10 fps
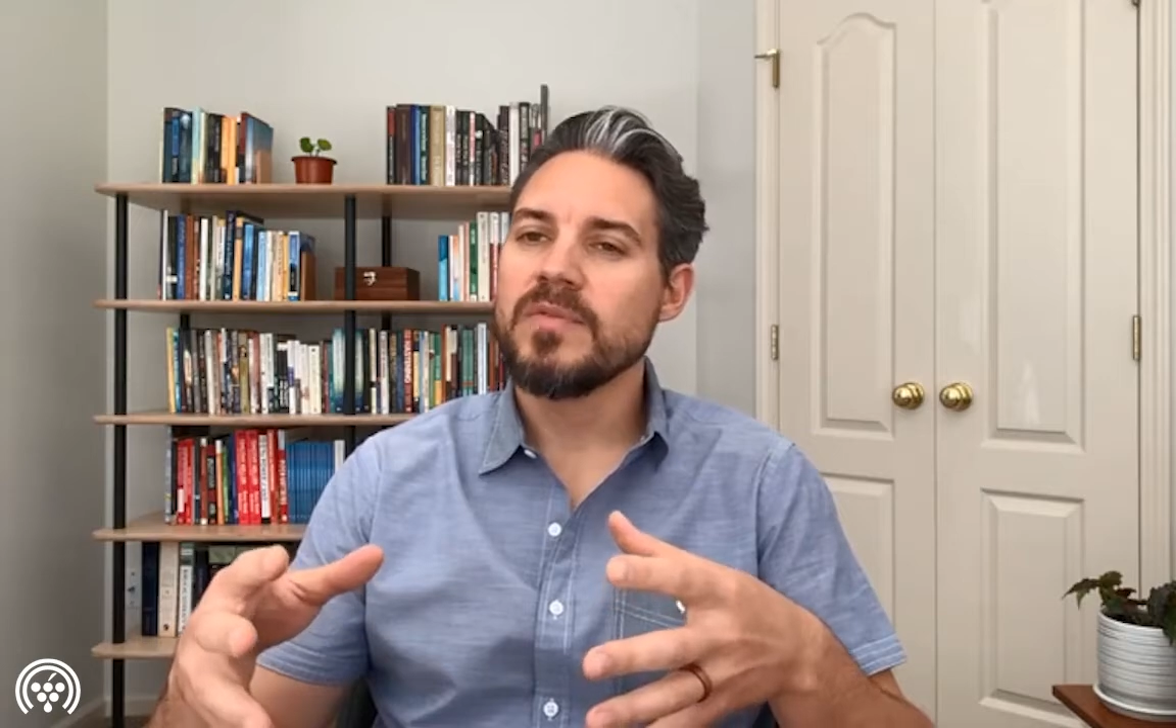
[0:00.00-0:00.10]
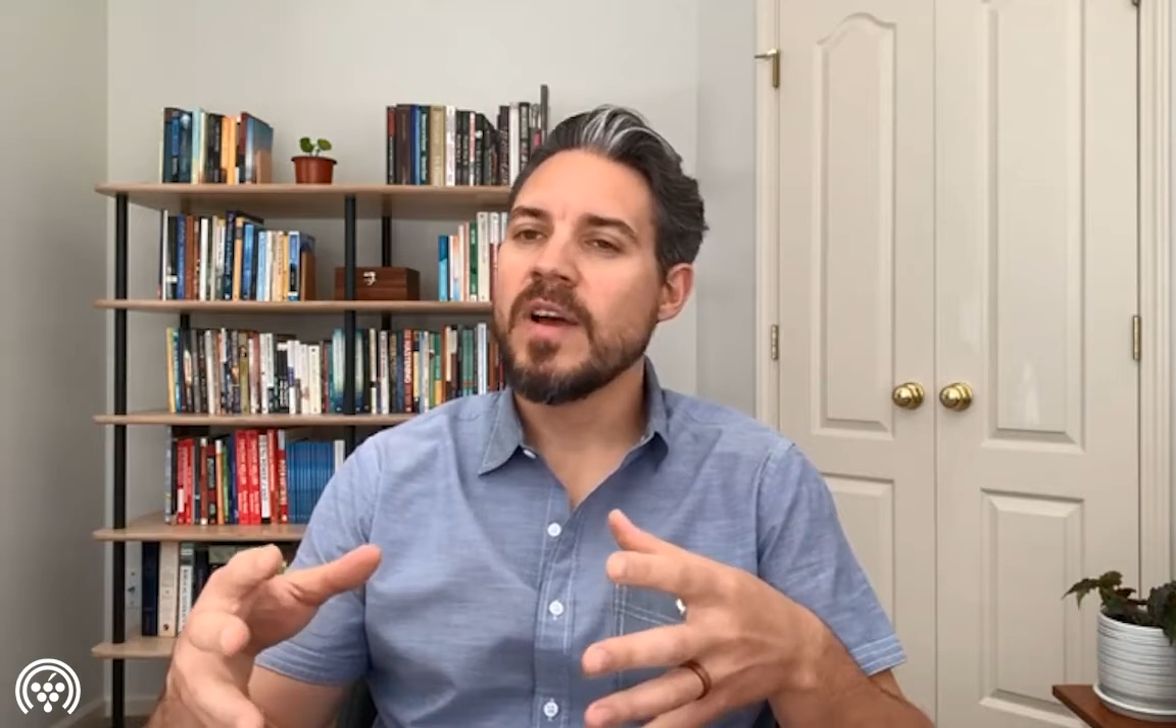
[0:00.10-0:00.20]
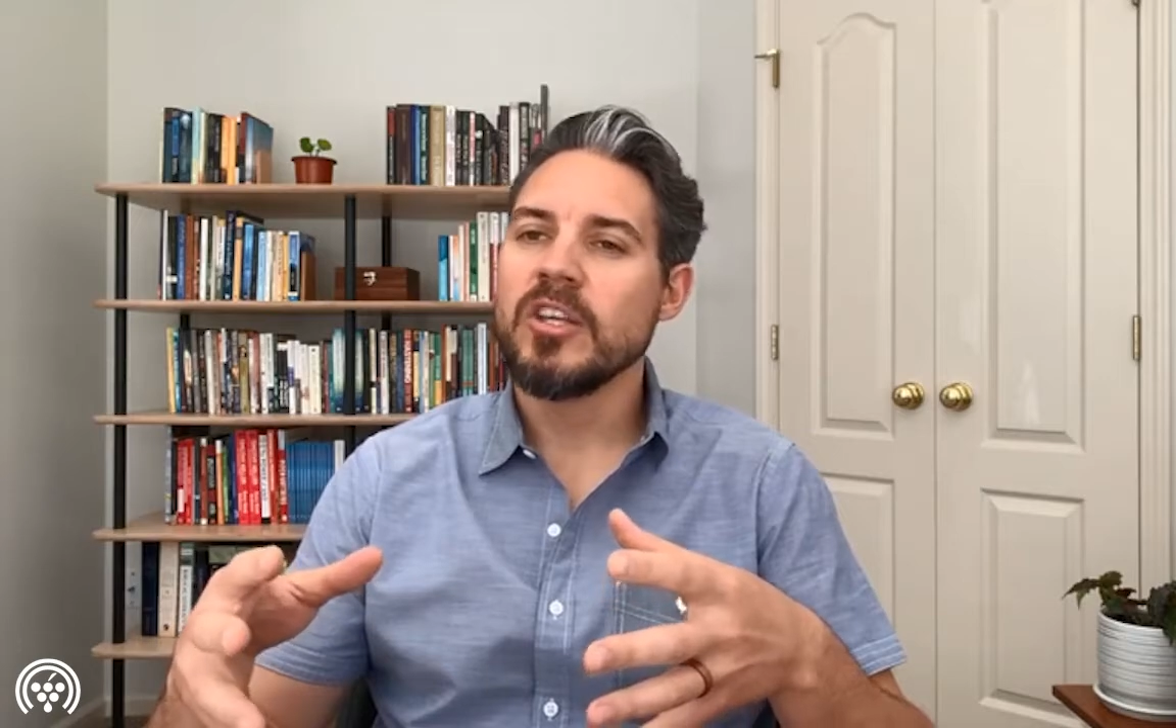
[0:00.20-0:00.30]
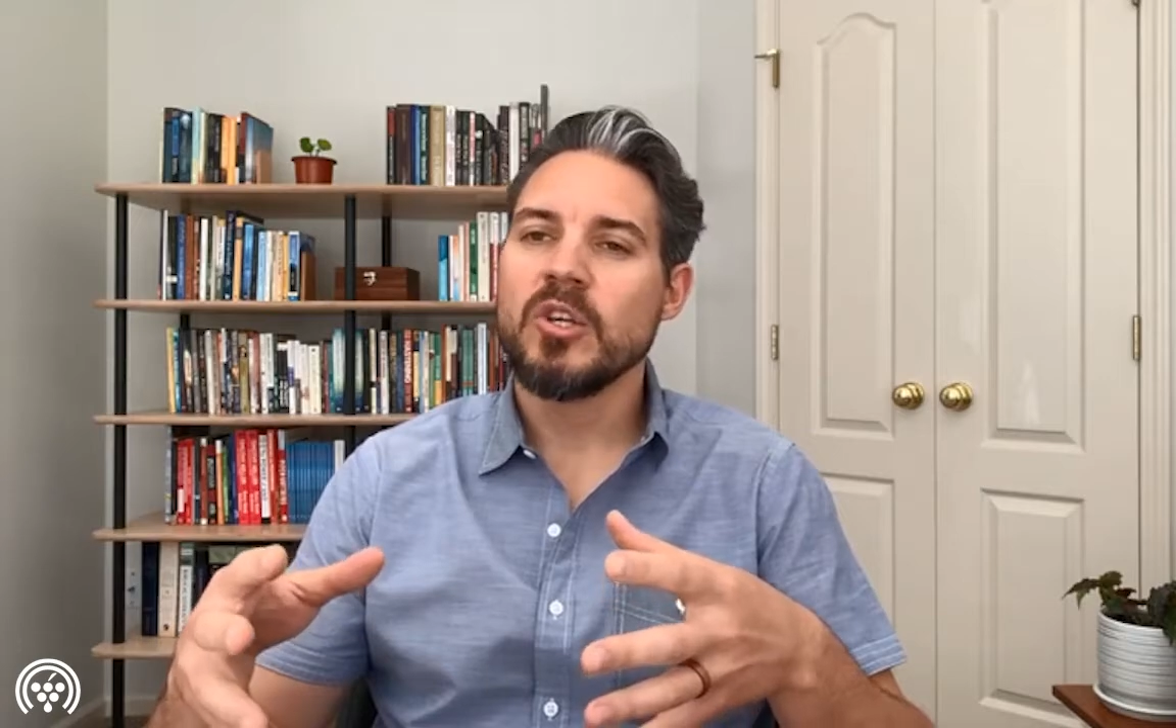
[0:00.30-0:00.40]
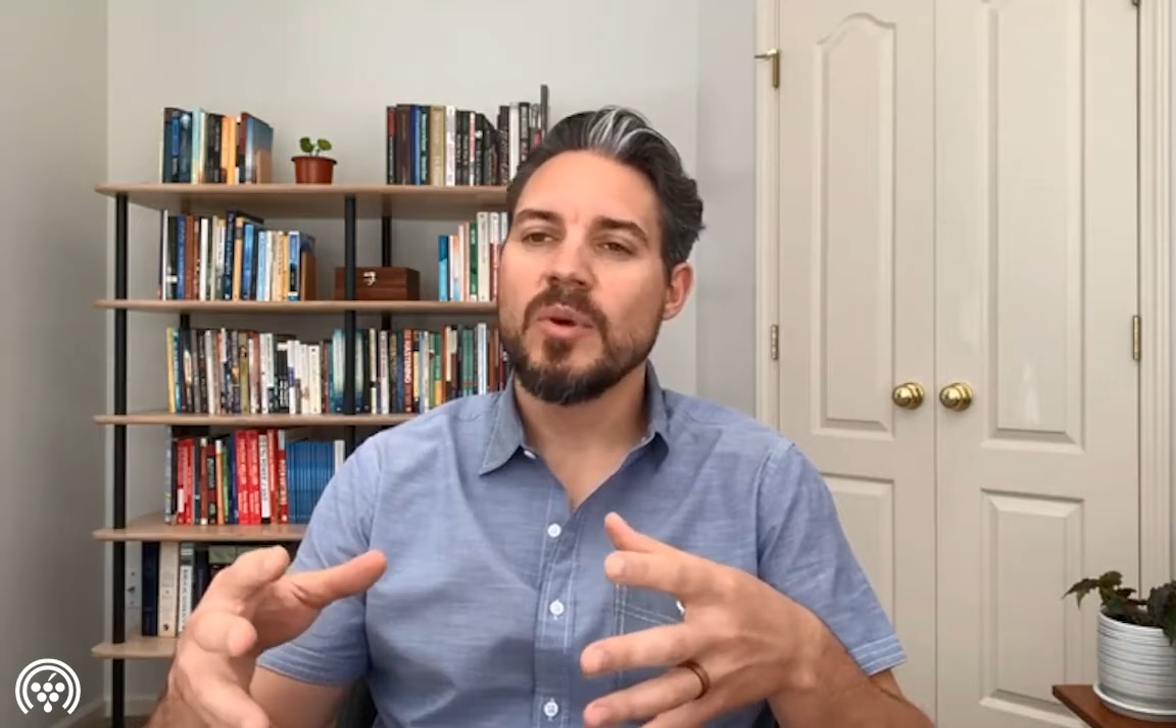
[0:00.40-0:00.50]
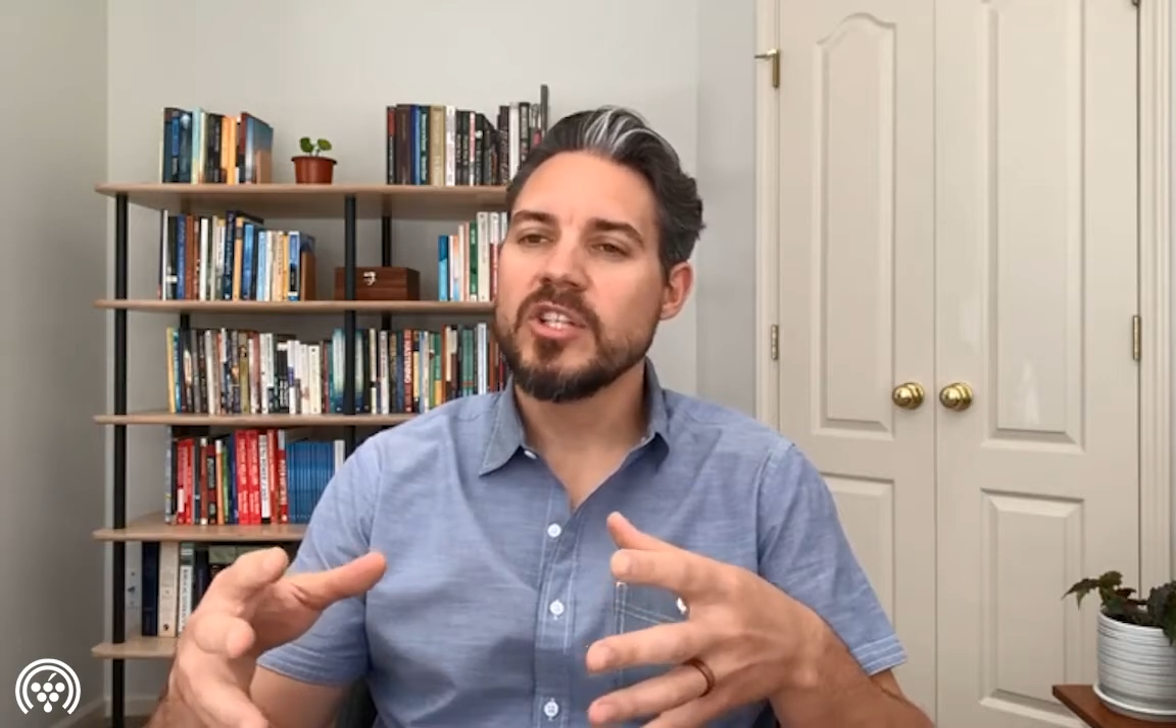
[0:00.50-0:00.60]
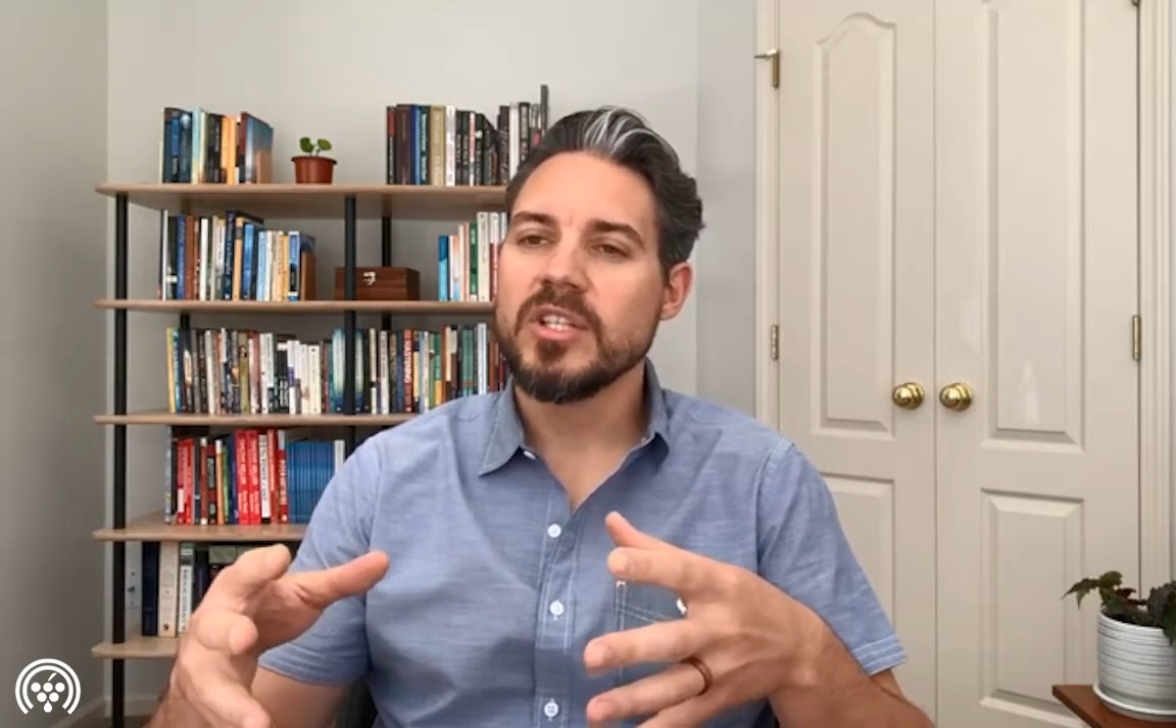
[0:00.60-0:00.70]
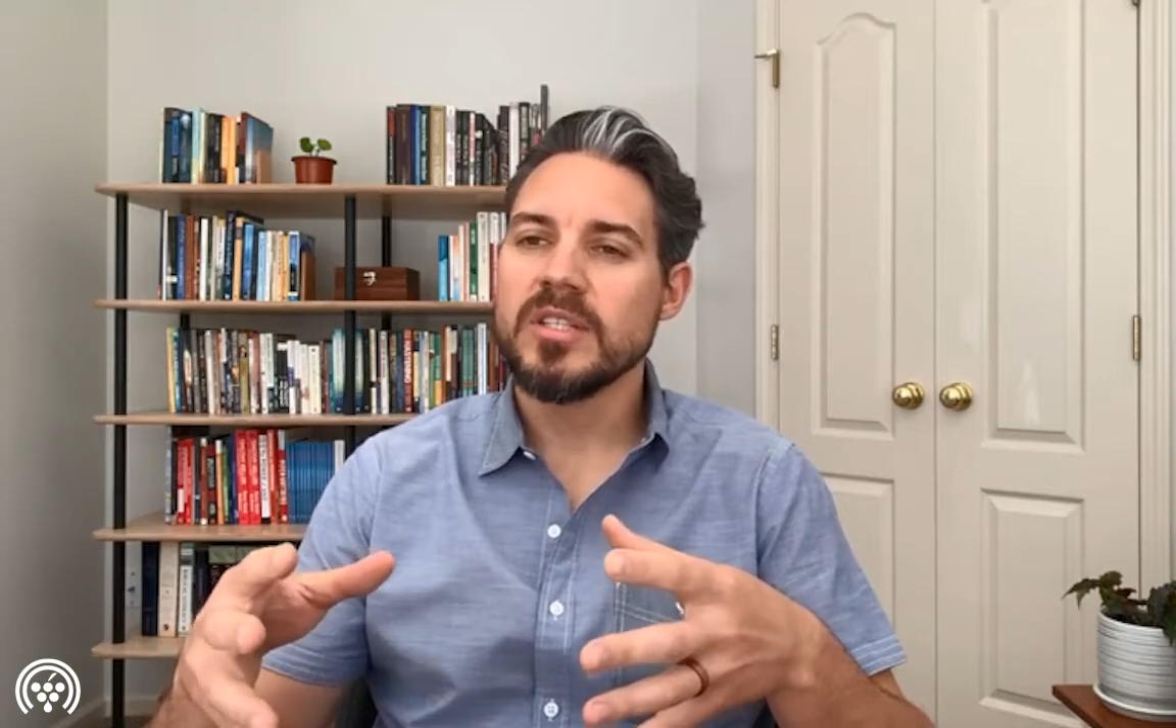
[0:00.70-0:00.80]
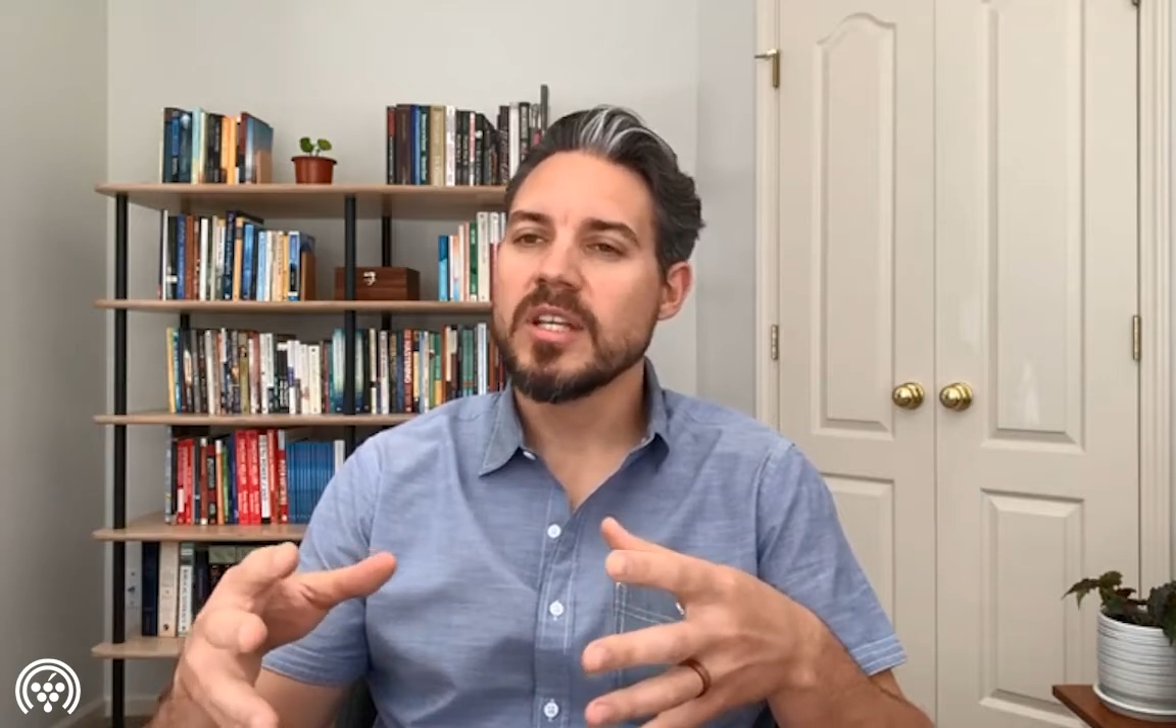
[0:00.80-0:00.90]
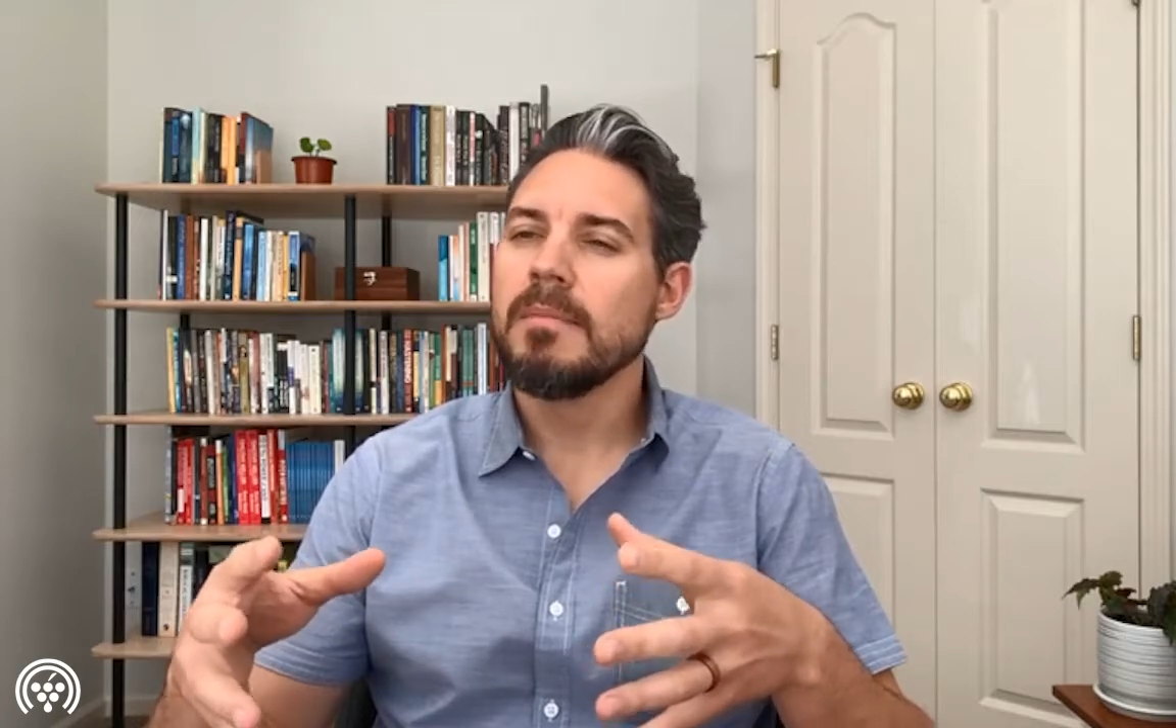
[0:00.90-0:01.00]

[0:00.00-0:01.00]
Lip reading: valuations